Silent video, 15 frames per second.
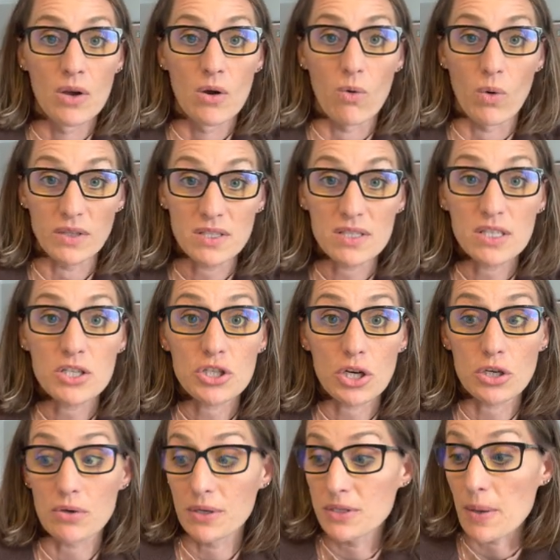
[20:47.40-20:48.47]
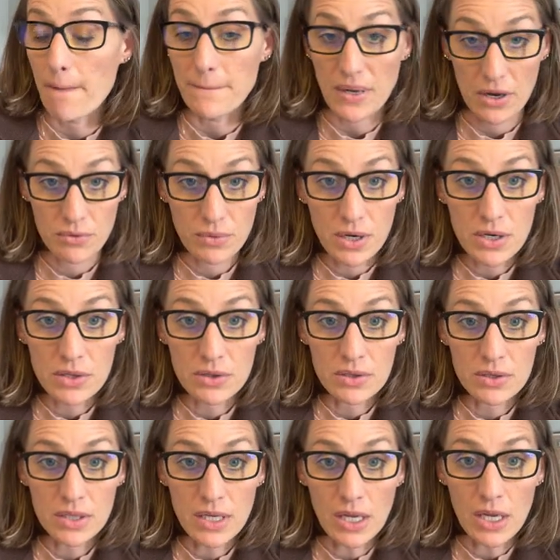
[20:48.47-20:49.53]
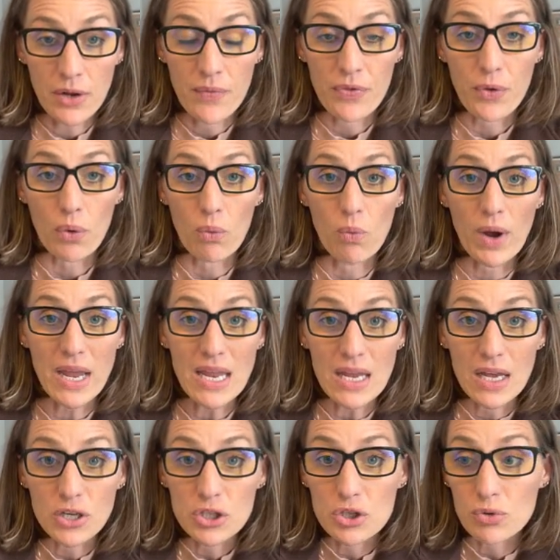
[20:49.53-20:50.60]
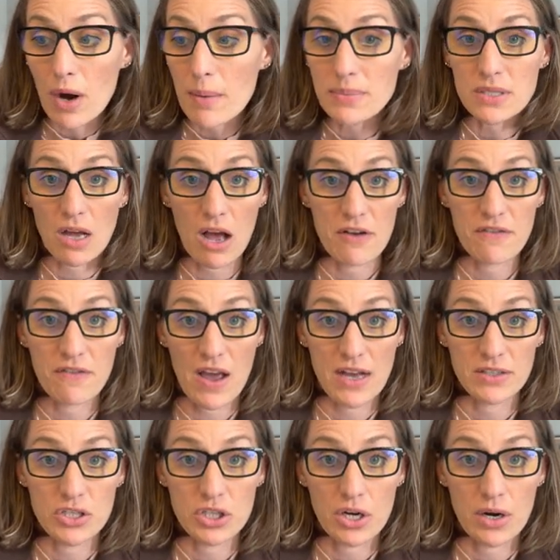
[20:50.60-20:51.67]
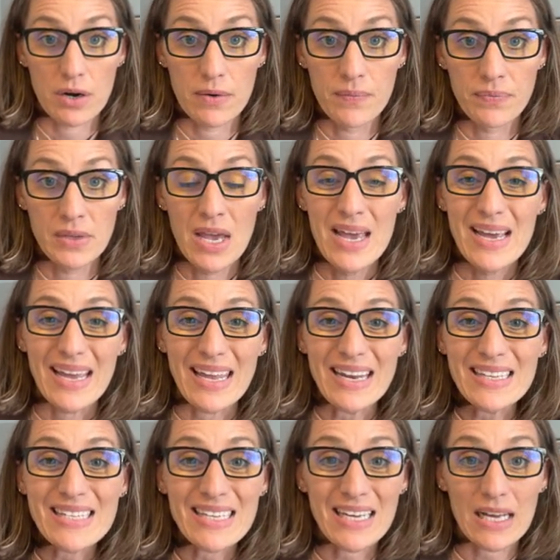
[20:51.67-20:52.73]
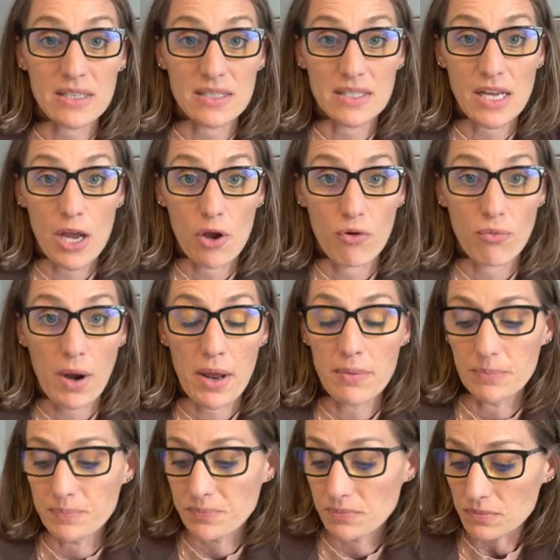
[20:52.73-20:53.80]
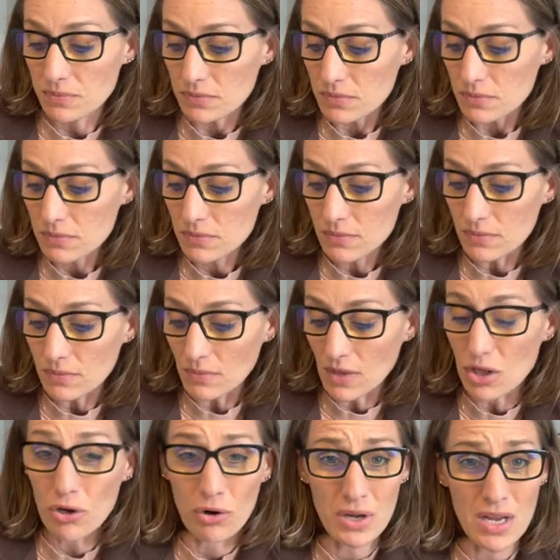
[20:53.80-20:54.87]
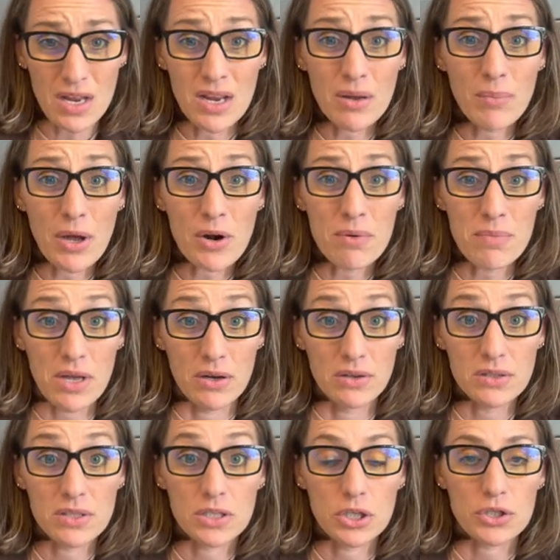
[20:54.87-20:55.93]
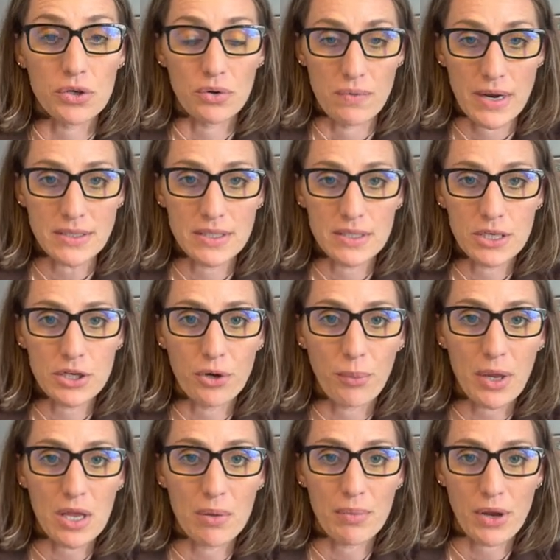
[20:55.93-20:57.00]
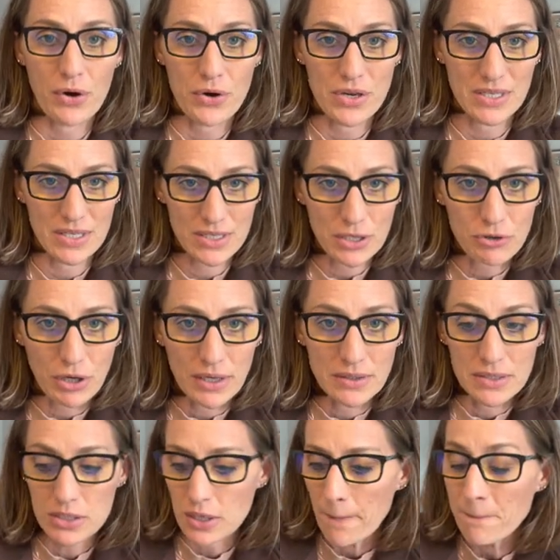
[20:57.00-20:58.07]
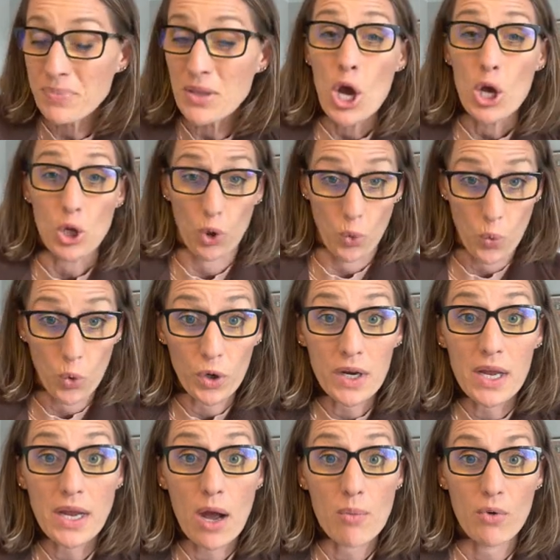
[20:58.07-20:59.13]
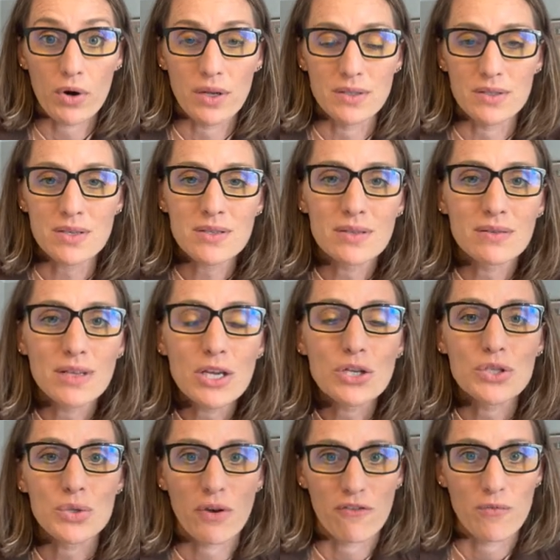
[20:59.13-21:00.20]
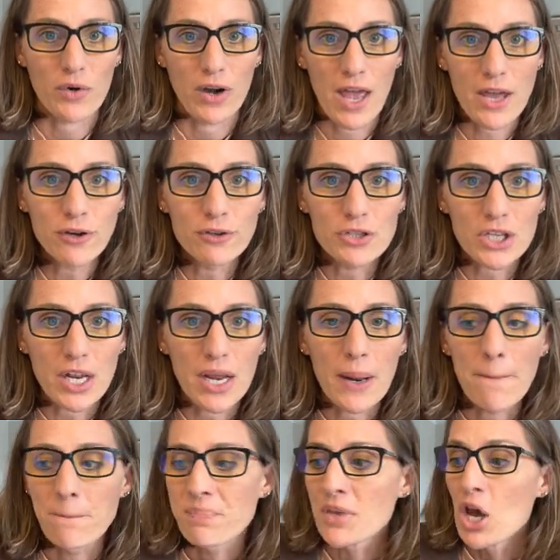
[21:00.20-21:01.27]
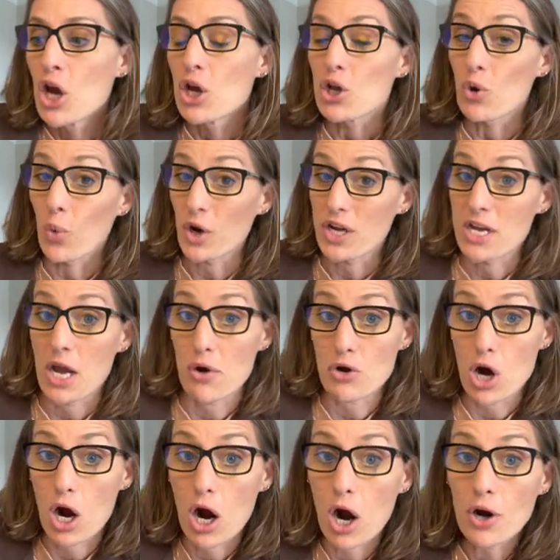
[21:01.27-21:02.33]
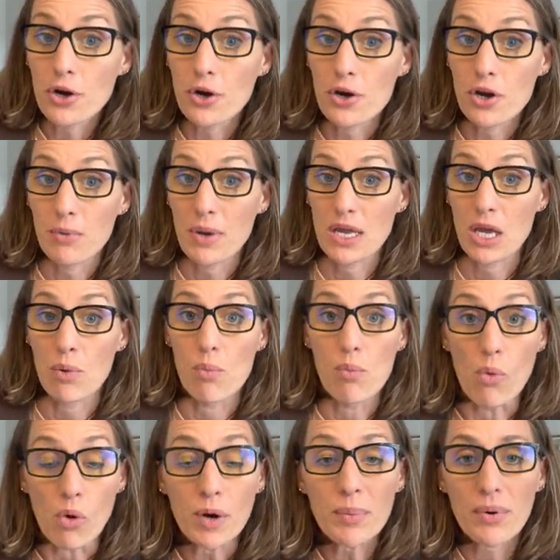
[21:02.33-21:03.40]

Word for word: Once they start going to bed regularly, their weight drops off faster. And it's a cascade, right? You're eating better meals because you're rested, you're making better decisions. You're working out more consistently because you have more energy. You're working out harder, you're making more